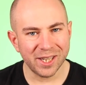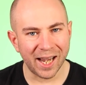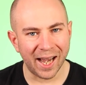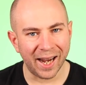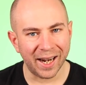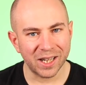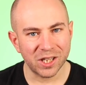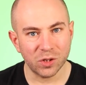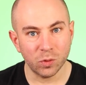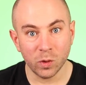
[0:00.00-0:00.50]

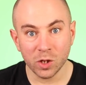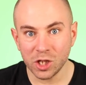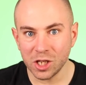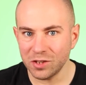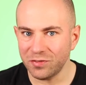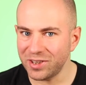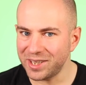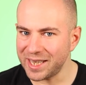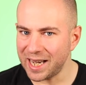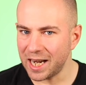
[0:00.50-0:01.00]
tax, which is
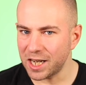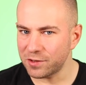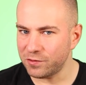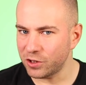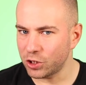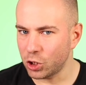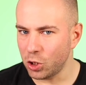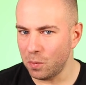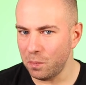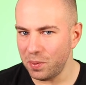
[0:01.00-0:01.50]
the tax
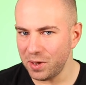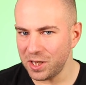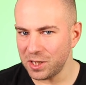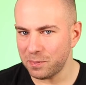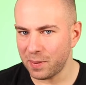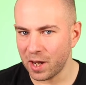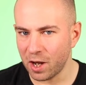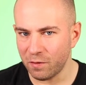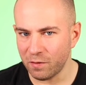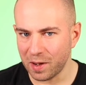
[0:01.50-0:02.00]
that companies
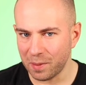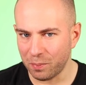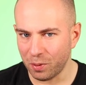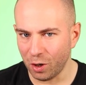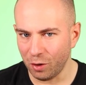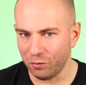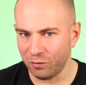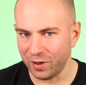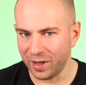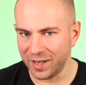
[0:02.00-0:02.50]
pay on their
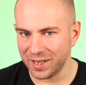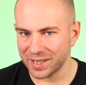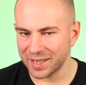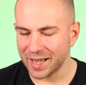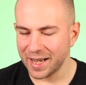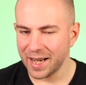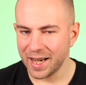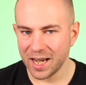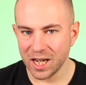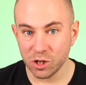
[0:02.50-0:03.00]
profits,
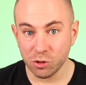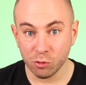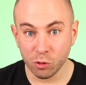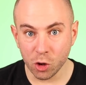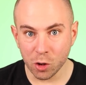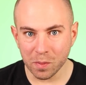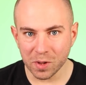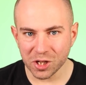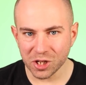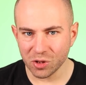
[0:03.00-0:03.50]
is
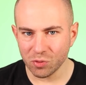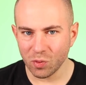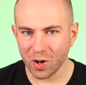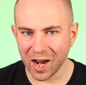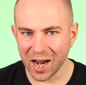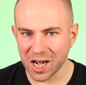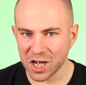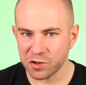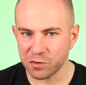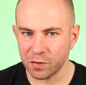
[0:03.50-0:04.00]
rumoured to
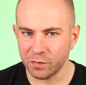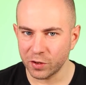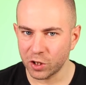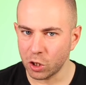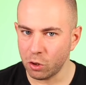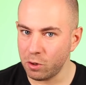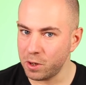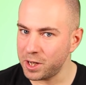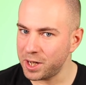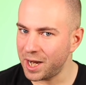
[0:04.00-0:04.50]
rise from the
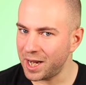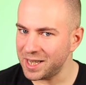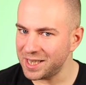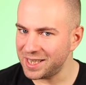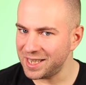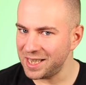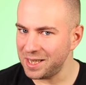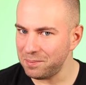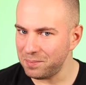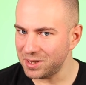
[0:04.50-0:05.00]
current
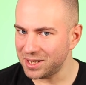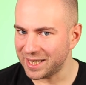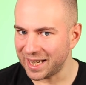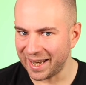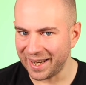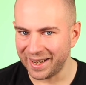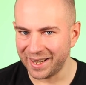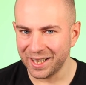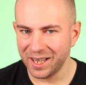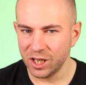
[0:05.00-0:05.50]

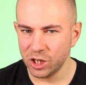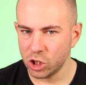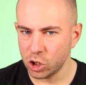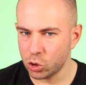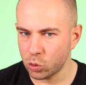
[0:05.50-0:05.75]
19% to